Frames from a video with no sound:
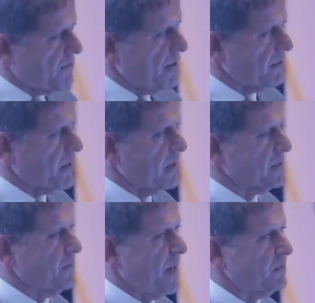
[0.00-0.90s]
of
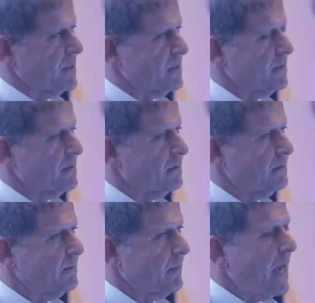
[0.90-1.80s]
articles about it.
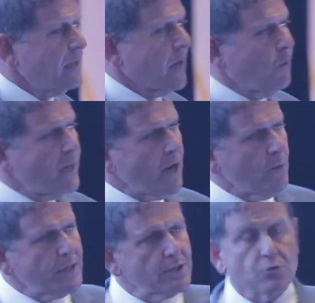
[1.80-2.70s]
Now, when I
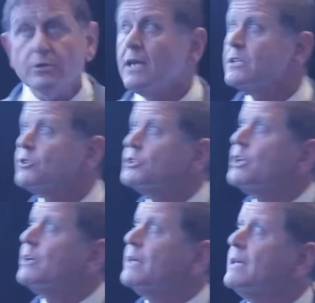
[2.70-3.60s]
went into the
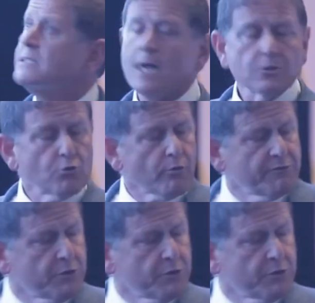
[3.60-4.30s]
literature and I started to